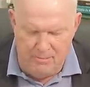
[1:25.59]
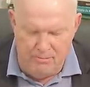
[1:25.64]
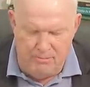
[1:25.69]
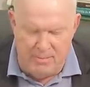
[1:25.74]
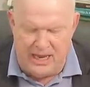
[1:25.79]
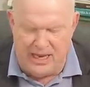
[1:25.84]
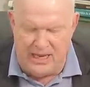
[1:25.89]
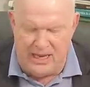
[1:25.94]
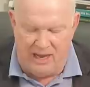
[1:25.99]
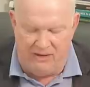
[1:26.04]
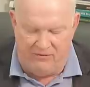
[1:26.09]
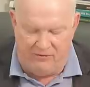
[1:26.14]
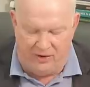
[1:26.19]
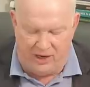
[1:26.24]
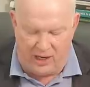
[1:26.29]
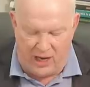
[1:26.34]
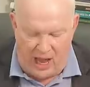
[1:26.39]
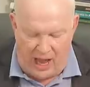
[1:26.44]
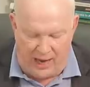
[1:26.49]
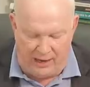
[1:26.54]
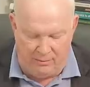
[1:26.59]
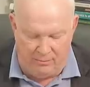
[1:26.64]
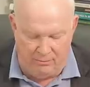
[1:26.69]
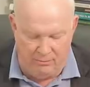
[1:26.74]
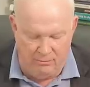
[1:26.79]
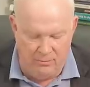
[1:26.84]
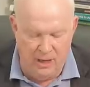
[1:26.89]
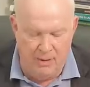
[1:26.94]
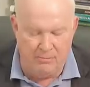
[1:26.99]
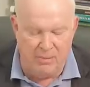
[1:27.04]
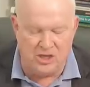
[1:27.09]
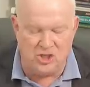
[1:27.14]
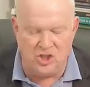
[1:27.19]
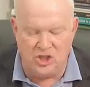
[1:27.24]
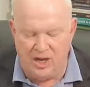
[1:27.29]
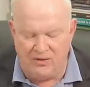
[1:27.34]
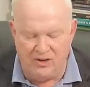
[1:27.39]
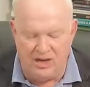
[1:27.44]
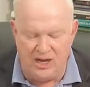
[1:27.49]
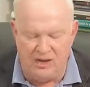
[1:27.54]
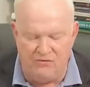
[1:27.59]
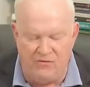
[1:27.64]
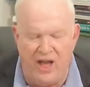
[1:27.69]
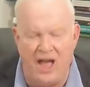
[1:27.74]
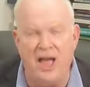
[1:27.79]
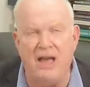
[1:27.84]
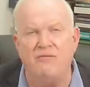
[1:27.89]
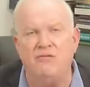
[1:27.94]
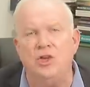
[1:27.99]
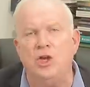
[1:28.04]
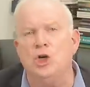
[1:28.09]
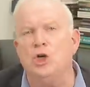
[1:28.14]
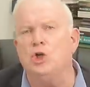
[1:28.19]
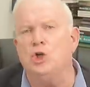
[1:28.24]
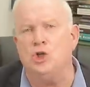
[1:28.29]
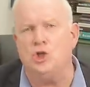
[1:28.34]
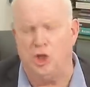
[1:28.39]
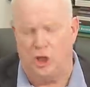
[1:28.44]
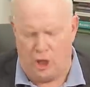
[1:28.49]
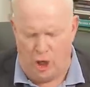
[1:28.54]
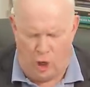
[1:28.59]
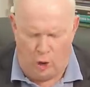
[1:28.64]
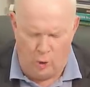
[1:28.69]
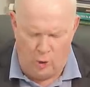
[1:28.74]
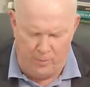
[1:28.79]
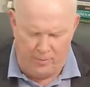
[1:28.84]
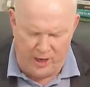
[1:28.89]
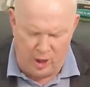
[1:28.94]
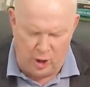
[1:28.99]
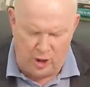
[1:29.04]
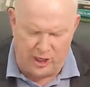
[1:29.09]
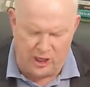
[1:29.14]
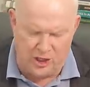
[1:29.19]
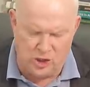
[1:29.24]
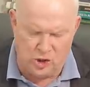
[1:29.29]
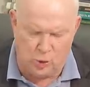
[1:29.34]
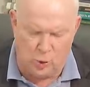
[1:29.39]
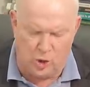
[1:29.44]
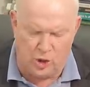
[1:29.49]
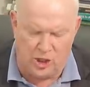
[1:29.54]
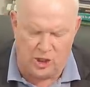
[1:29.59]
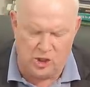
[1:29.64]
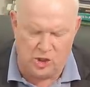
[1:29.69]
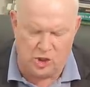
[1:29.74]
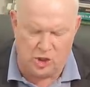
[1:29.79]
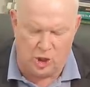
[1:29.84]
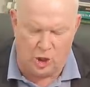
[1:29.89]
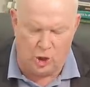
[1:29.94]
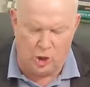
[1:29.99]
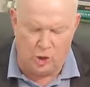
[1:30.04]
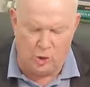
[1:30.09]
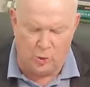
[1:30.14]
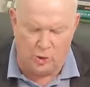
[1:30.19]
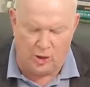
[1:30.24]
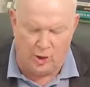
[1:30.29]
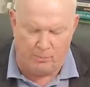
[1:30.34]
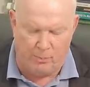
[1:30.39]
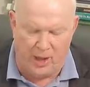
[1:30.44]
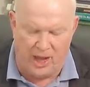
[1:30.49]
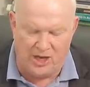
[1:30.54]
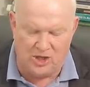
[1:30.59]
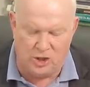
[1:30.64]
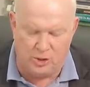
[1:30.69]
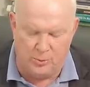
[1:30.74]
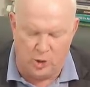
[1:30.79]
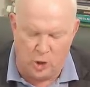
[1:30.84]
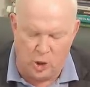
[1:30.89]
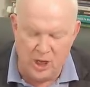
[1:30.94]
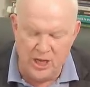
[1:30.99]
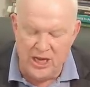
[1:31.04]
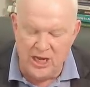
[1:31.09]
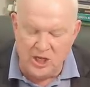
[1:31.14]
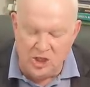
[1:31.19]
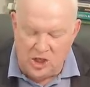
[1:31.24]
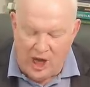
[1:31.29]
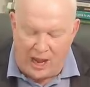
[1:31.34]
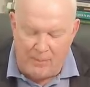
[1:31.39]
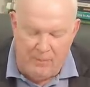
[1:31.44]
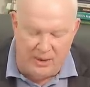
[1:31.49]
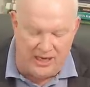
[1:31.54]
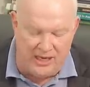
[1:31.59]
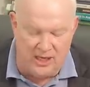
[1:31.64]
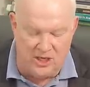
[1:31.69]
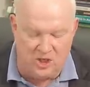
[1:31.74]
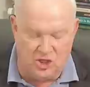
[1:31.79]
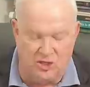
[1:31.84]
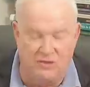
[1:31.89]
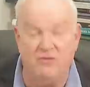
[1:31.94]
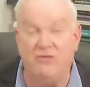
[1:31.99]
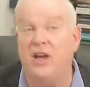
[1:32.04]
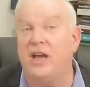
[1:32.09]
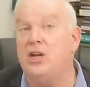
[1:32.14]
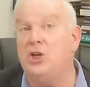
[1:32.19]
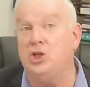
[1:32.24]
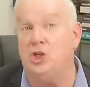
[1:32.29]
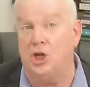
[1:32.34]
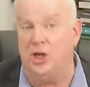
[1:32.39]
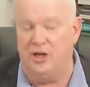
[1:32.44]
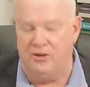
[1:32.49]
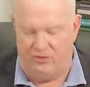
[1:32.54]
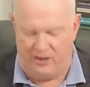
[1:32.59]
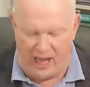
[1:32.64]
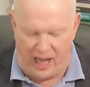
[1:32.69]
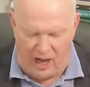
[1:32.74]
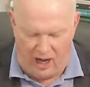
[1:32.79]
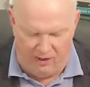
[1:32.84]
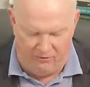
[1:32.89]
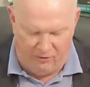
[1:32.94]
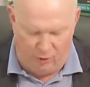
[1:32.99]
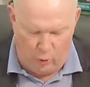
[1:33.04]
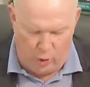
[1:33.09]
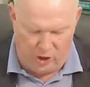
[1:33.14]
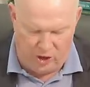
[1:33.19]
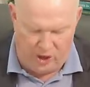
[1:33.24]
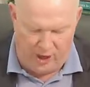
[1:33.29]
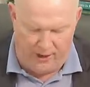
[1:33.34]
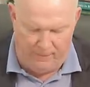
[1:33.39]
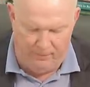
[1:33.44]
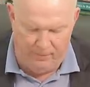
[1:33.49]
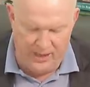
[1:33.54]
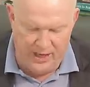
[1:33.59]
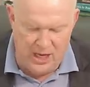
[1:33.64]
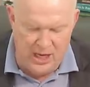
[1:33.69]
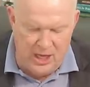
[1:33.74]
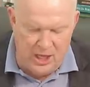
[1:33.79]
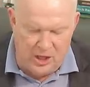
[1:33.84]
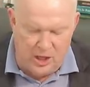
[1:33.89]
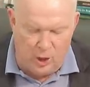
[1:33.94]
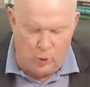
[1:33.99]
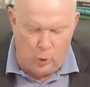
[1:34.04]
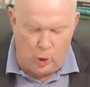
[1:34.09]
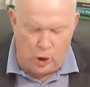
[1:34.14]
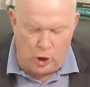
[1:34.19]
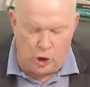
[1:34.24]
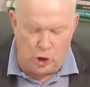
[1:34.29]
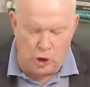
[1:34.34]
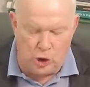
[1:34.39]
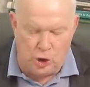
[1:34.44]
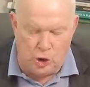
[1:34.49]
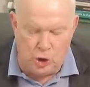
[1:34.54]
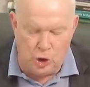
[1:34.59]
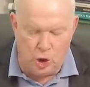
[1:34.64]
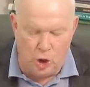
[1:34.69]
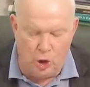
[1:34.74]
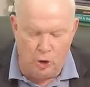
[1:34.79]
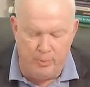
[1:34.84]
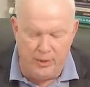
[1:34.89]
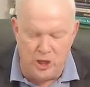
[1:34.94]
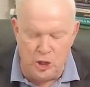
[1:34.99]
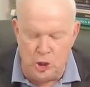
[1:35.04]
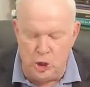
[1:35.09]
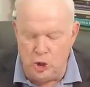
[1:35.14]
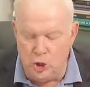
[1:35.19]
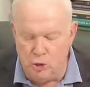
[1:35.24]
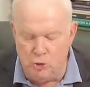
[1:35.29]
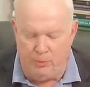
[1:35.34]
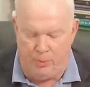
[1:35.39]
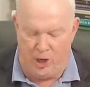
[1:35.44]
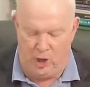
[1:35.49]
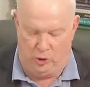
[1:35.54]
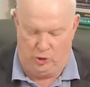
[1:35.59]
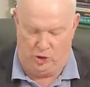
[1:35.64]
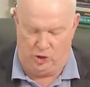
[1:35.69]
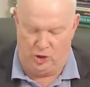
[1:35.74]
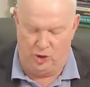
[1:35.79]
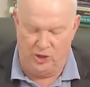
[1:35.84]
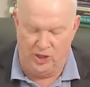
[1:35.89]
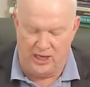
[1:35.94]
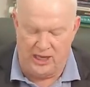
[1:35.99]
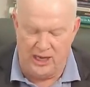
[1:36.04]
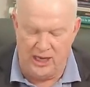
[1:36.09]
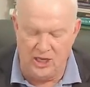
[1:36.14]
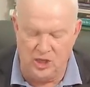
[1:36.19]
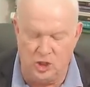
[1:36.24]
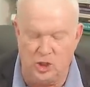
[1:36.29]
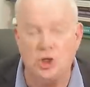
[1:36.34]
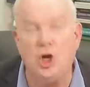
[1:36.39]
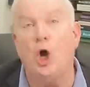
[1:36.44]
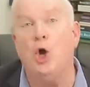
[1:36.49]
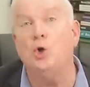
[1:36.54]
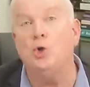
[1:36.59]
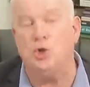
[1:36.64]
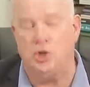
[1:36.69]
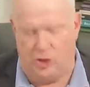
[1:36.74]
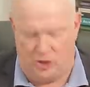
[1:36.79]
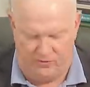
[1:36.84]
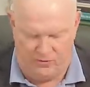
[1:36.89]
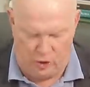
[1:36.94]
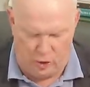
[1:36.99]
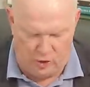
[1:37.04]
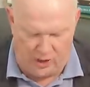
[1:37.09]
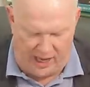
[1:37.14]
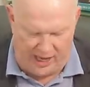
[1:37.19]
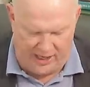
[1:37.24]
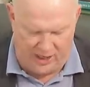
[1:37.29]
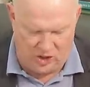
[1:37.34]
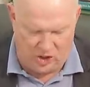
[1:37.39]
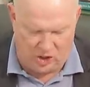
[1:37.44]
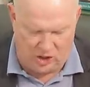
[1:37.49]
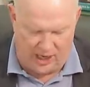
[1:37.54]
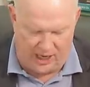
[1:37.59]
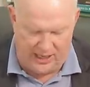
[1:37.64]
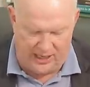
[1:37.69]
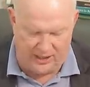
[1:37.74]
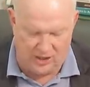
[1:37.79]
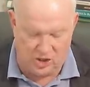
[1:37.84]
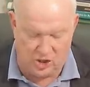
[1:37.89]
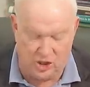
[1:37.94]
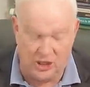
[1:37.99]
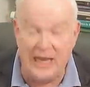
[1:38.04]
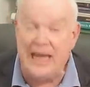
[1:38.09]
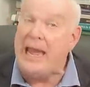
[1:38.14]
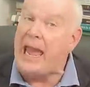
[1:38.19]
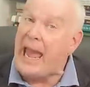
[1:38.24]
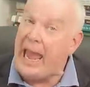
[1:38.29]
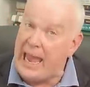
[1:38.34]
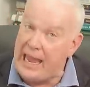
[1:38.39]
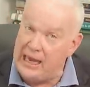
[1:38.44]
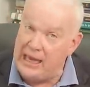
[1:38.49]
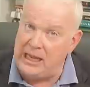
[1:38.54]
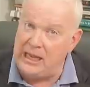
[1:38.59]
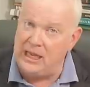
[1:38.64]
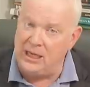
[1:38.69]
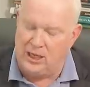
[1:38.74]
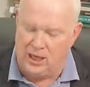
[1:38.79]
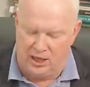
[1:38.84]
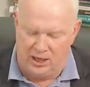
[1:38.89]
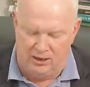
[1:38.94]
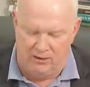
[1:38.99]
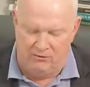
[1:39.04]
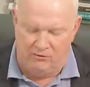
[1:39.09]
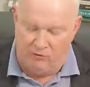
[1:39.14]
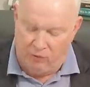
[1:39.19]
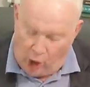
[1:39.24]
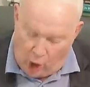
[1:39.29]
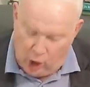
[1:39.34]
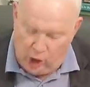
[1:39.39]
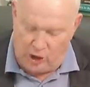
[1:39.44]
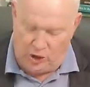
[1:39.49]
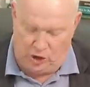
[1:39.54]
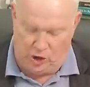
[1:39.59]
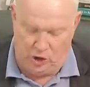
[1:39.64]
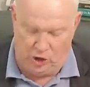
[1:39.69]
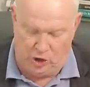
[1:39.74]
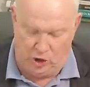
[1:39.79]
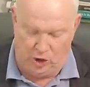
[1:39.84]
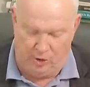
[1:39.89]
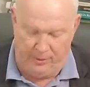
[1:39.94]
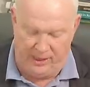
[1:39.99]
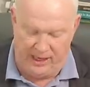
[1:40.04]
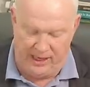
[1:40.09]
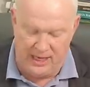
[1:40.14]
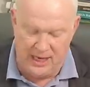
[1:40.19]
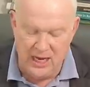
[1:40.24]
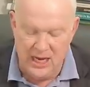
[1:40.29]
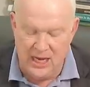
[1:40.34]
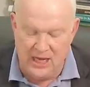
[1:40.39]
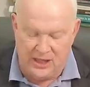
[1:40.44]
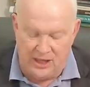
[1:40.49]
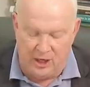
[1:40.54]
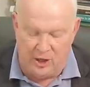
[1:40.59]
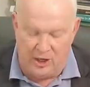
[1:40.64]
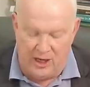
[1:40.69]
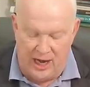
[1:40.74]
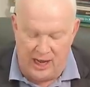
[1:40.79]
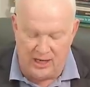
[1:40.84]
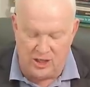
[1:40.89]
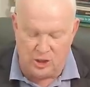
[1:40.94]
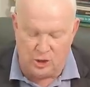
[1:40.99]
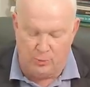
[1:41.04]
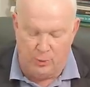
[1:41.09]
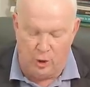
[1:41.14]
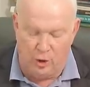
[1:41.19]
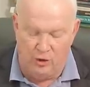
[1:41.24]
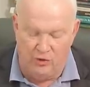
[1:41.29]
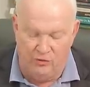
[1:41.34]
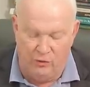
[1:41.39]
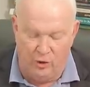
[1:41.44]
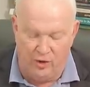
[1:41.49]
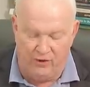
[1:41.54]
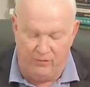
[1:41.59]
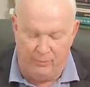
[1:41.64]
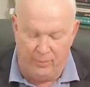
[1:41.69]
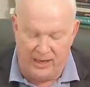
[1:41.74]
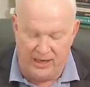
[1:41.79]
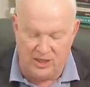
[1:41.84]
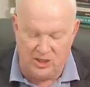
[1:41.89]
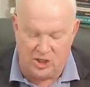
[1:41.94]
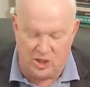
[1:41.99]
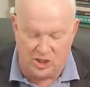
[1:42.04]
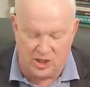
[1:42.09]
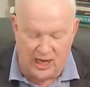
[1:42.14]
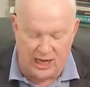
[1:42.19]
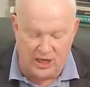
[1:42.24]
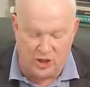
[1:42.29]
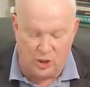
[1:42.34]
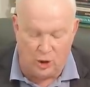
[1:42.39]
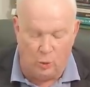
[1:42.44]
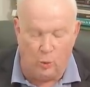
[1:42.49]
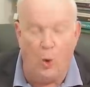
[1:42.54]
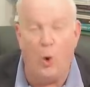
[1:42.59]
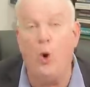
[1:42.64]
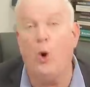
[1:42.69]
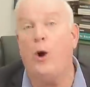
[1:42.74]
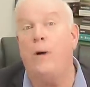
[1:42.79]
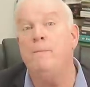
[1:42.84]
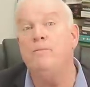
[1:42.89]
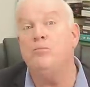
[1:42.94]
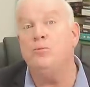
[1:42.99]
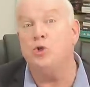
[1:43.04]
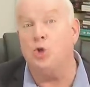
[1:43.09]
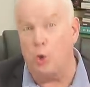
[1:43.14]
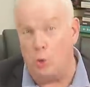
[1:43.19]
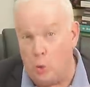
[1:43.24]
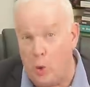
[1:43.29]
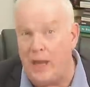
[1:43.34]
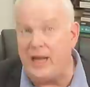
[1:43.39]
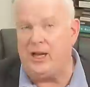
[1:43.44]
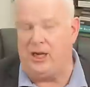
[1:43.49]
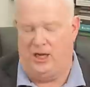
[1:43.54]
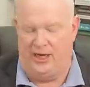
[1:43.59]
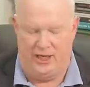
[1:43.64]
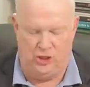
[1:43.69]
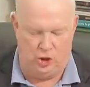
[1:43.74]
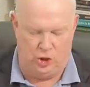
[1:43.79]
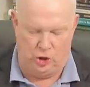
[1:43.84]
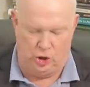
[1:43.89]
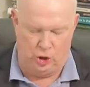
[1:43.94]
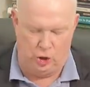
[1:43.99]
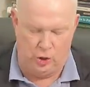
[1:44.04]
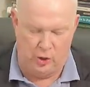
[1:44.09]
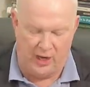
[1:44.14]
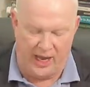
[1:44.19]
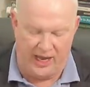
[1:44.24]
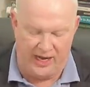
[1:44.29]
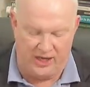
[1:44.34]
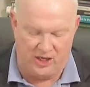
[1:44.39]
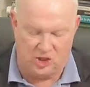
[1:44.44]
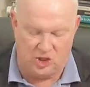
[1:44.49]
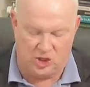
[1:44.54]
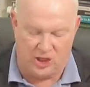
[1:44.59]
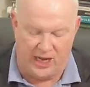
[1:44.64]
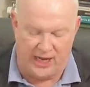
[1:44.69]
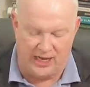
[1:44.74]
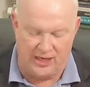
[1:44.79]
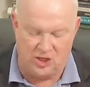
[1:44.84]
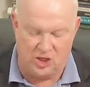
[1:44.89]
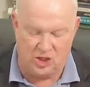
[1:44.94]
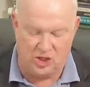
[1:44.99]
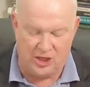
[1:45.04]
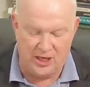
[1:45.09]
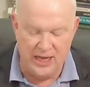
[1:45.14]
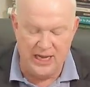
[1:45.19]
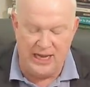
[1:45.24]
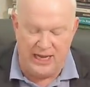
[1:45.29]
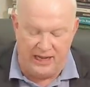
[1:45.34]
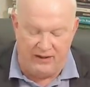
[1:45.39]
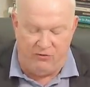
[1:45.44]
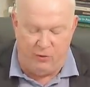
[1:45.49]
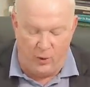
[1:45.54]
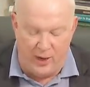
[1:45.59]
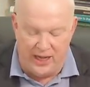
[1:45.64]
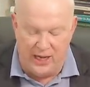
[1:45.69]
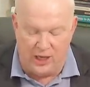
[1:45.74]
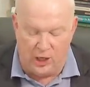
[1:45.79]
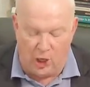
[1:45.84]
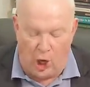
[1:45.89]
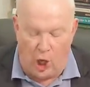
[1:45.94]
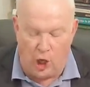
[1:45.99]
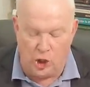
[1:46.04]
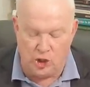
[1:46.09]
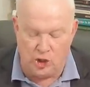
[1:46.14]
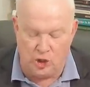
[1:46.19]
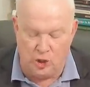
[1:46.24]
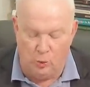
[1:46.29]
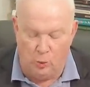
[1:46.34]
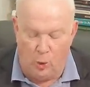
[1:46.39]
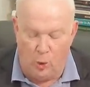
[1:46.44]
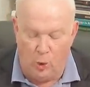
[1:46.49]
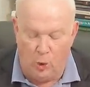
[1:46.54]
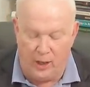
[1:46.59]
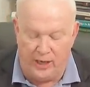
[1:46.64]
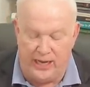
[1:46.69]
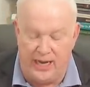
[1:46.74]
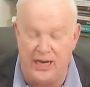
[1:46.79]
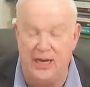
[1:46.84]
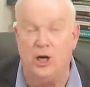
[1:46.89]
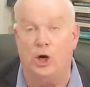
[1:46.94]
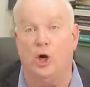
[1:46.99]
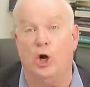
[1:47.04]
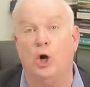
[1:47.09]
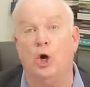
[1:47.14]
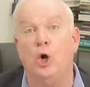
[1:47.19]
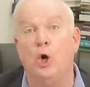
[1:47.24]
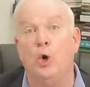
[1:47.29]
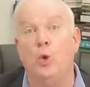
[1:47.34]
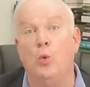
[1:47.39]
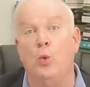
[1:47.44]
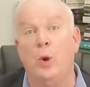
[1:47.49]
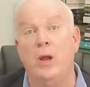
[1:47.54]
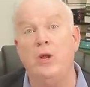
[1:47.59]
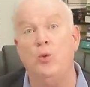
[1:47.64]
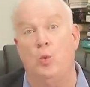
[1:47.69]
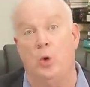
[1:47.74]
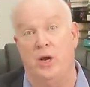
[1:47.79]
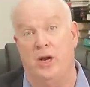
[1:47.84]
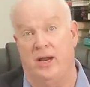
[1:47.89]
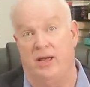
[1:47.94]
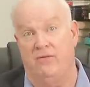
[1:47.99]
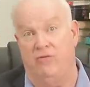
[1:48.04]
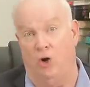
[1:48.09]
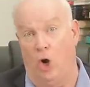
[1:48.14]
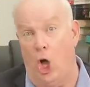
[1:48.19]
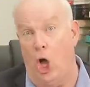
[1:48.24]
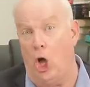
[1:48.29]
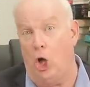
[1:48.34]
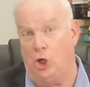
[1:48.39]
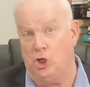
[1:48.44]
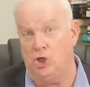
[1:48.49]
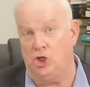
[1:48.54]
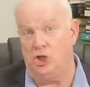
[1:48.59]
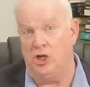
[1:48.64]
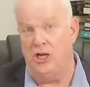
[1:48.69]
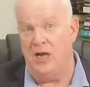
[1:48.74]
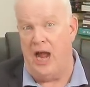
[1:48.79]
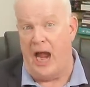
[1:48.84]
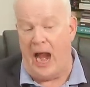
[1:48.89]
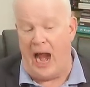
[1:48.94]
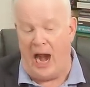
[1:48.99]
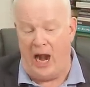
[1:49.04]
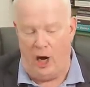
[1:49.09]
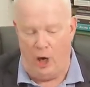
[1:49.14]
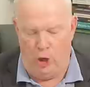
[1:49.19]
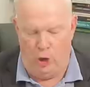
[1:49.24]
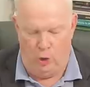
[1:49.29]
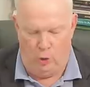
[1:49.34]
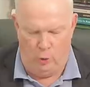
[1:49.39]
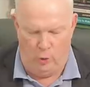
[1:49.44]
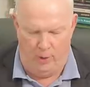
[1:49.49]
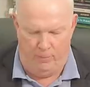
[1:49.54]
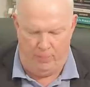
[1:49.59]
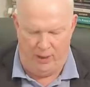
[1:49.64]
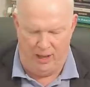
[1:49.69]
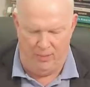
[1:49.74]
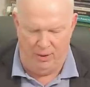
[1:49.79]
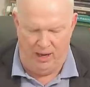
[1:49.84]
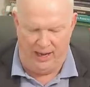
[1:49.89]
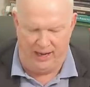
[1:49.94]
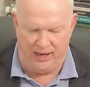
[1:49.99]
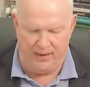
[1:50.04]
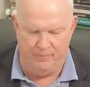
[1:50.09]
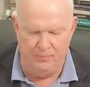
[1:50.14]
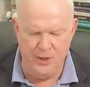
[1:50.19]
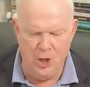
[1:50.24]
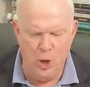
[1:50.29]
Many have forgotten, but 75 years ago, Americans were concerned with the possible Japanese invasion of California. There were German U boats on the east coast of the United States. Had England fallen to Germany, their next move would have been to take the war directly to the United States. If we had lost the war here, we would have lost our republic.